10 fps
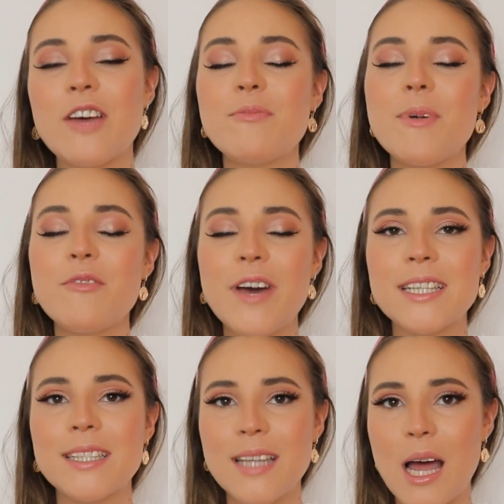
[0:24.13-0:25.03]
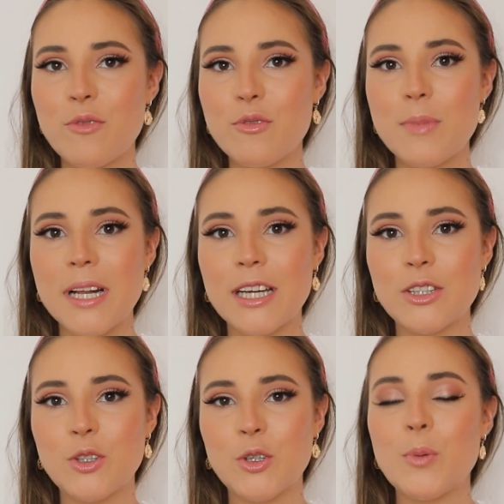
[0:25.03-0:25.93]
If my face is unfamiliar
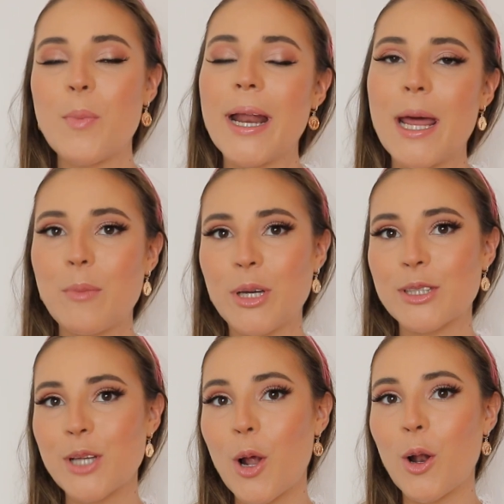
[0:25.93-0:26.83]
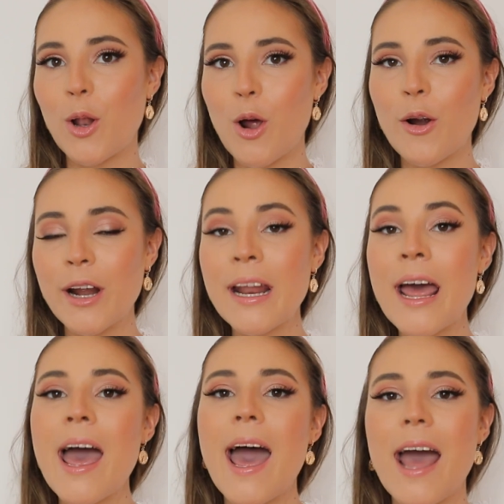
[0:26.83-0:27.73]
to you, my name is
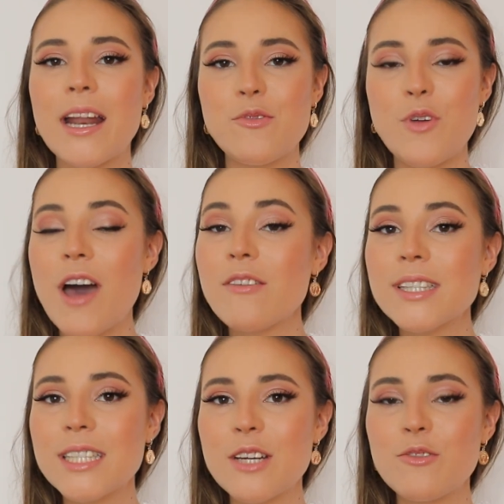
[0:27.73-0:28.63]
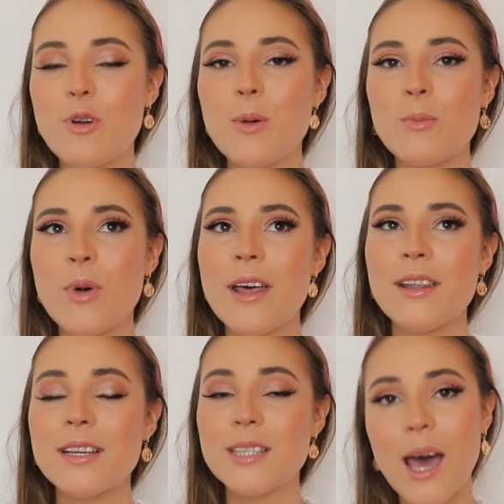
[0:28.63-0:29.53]
Lauren, and if you haven't seen from
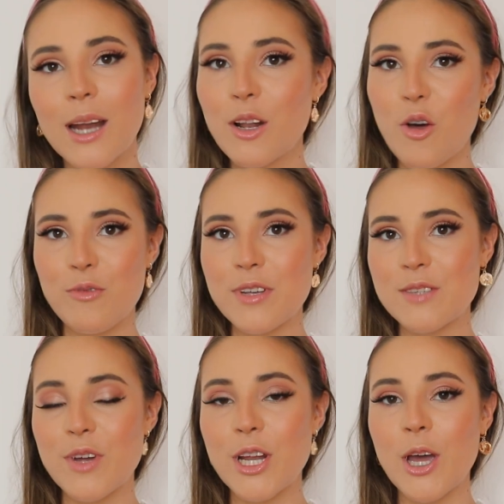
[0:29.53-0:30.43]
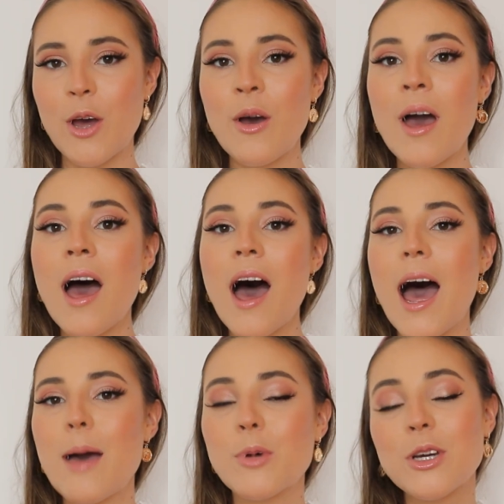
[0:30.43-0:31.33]
the title of this video,
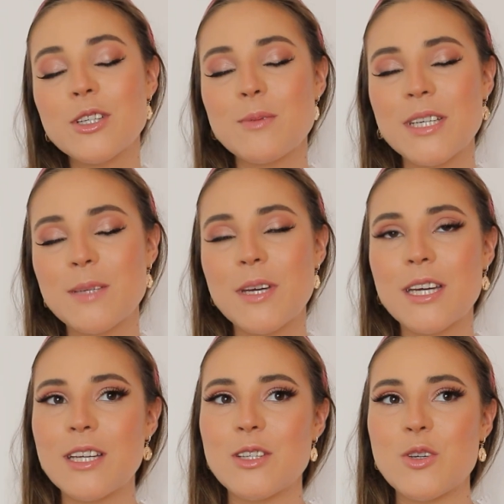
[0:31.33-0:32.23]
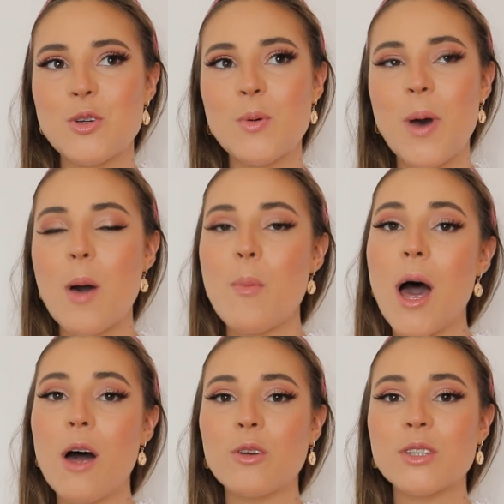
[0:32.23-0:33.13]
I'm going to be speaking to you
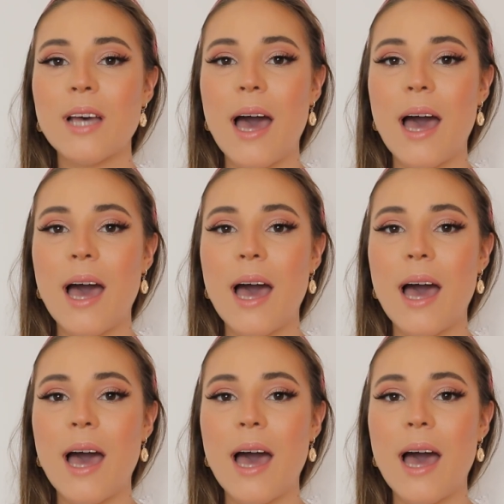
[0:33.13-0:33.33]
about